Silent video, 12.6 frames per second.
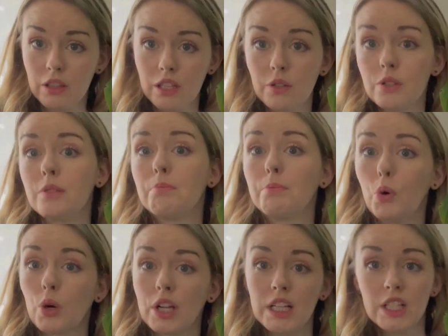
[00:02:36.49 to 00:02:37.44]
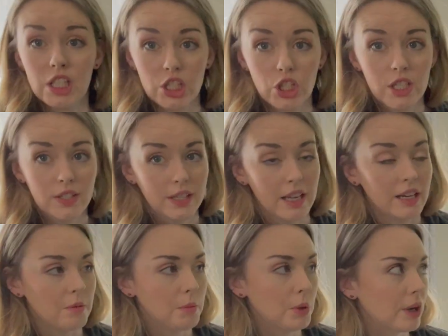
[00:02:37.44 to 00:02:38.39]
those poor conditions
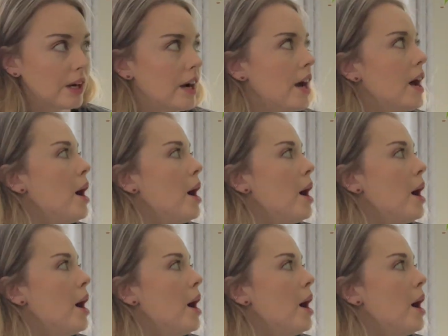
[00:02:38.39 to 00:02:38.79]
anymore.